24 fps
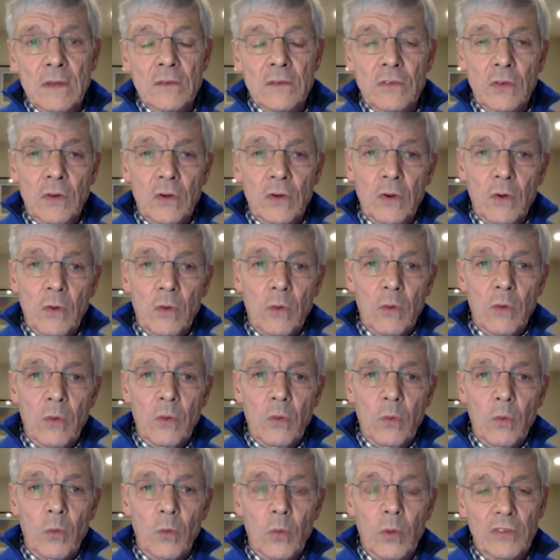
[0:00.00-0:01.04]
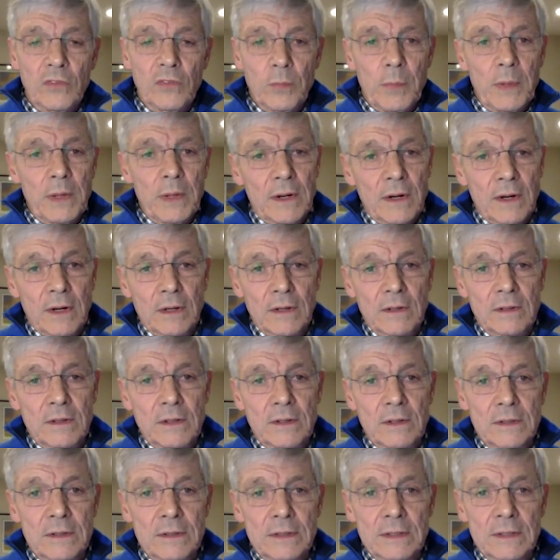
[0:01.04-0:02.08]
So what's been
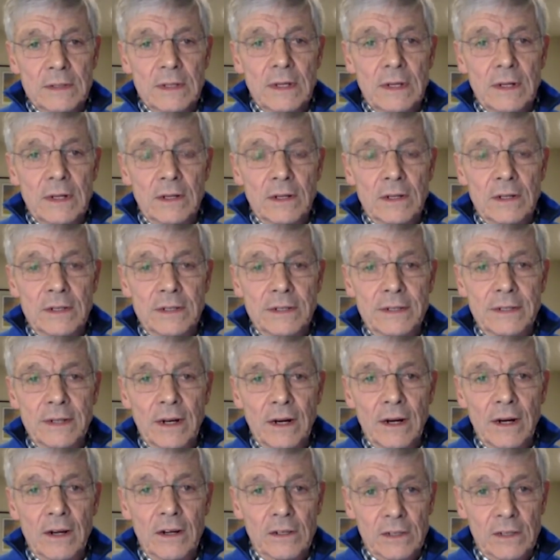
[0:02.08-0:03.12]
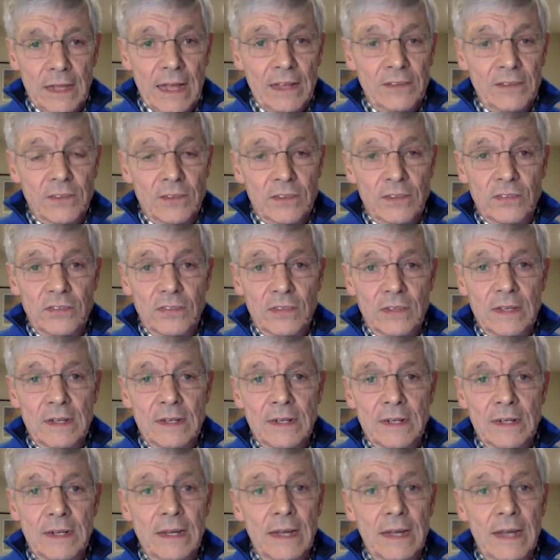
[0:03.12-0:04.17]
our class's
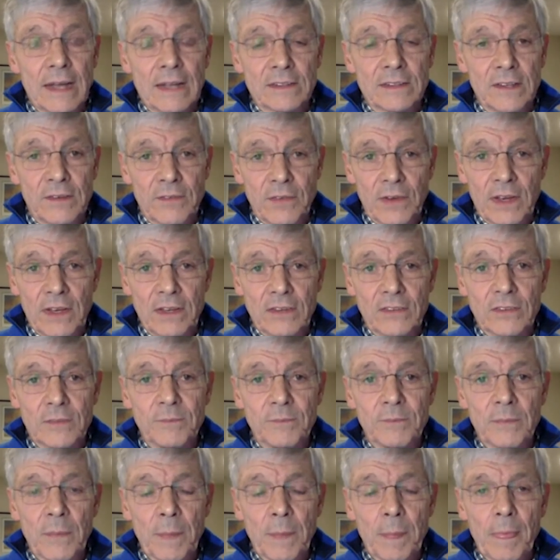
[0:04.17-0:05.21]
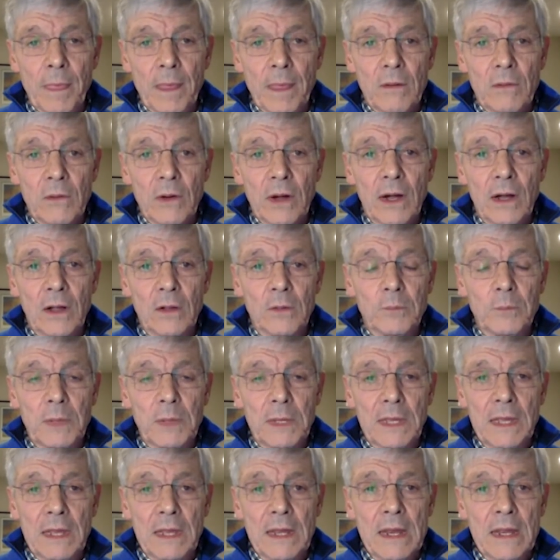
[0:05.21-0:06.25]
activities? Well,
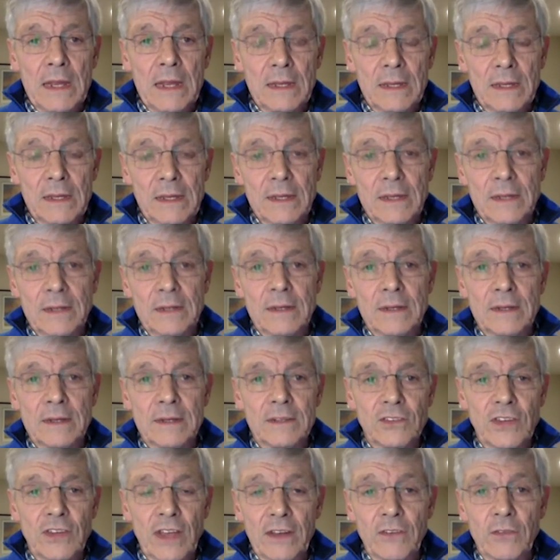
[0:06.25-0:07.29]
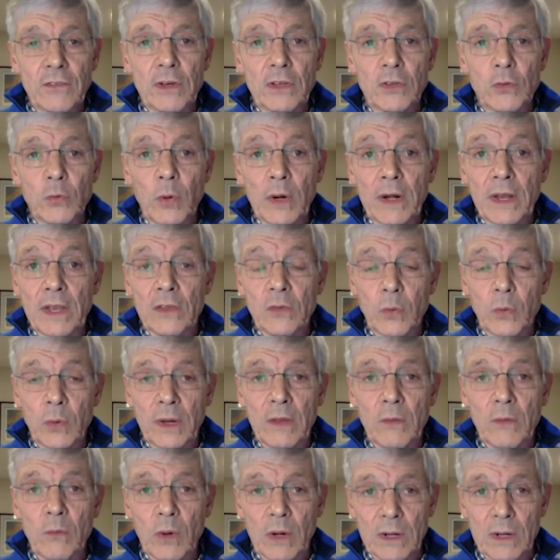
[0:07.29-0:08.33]
beginning in January
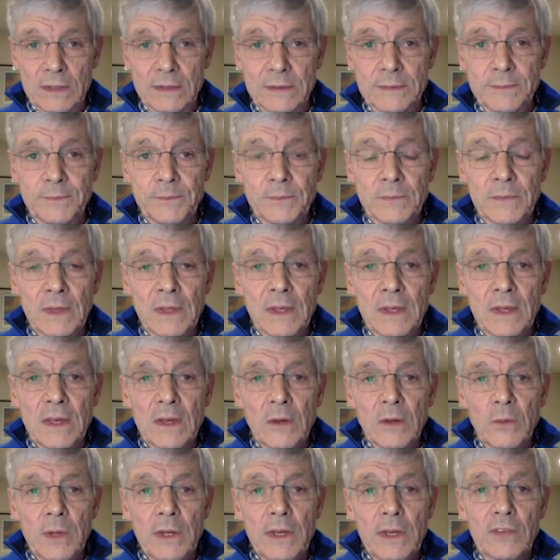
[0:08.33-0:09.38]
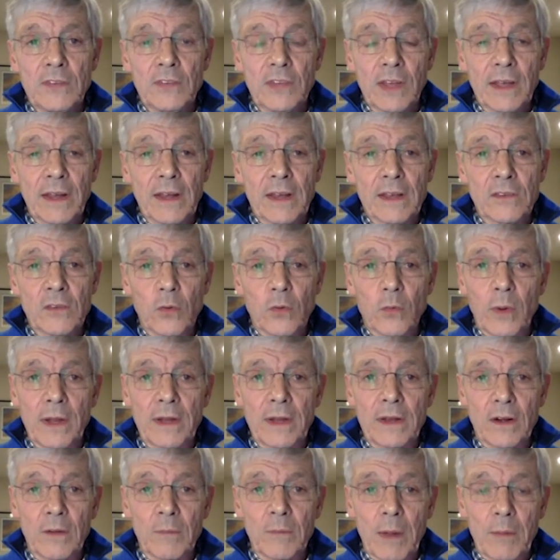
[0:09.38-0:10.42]
2021, we decided to
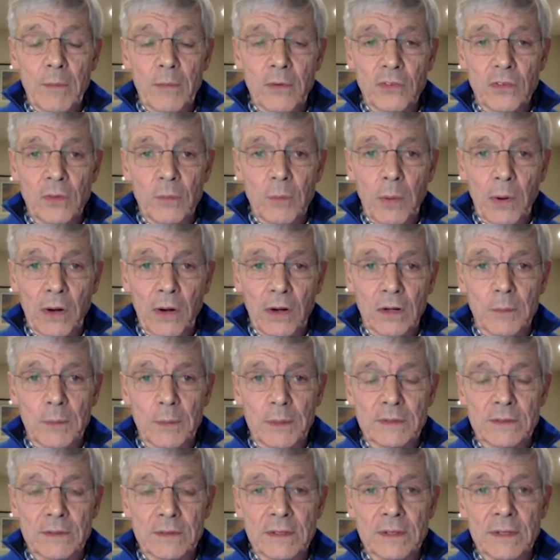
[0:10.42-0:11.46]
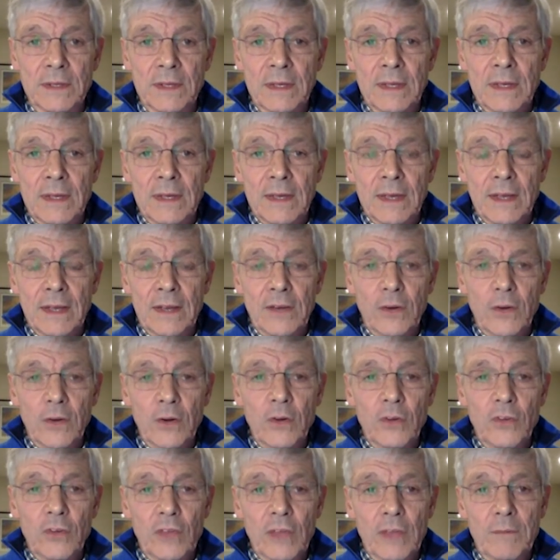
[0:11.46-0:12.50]
write our members of parliament and
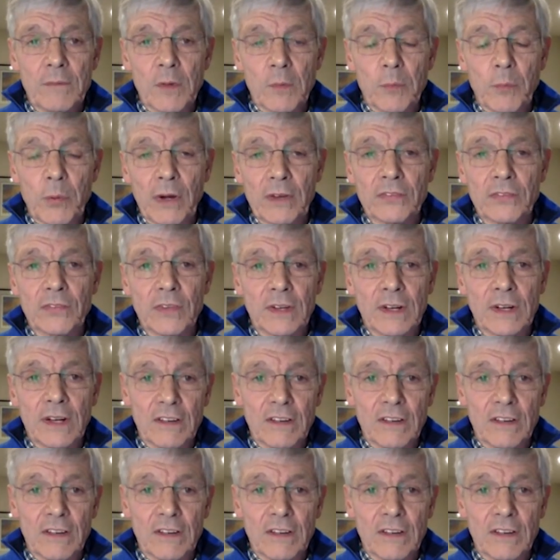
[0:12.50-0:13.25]
urged them to press the